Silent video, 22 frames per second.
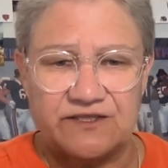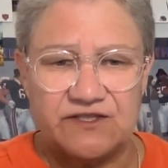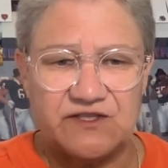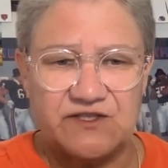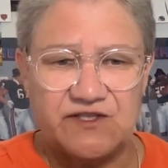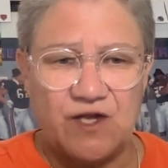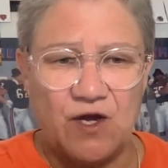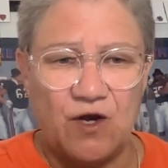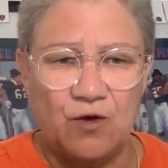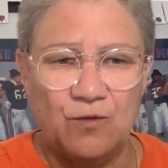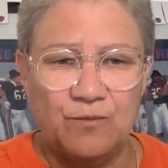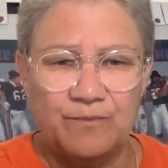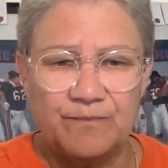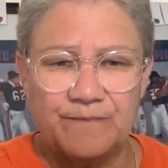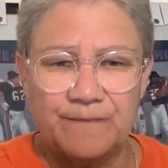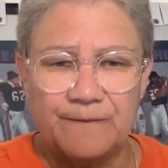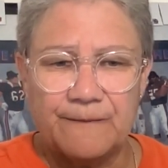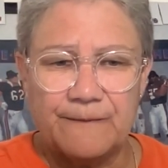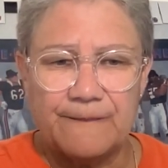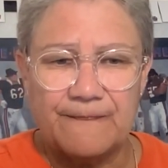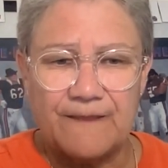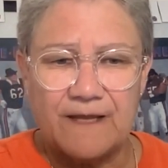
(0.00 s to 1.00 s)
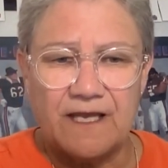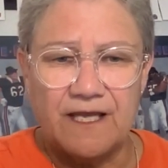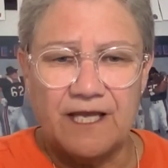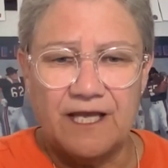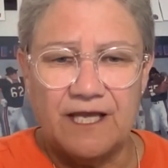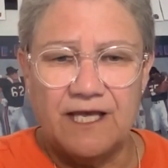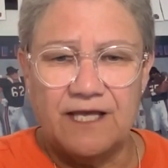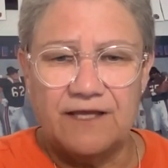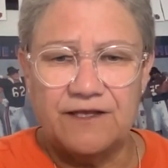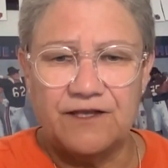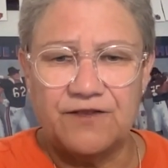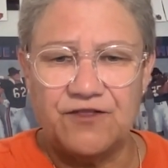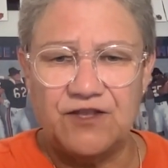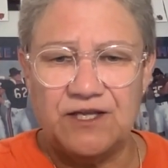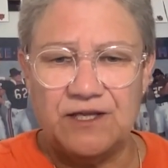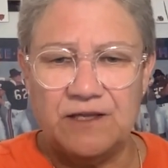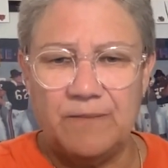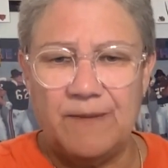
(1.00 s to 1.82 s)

So the thing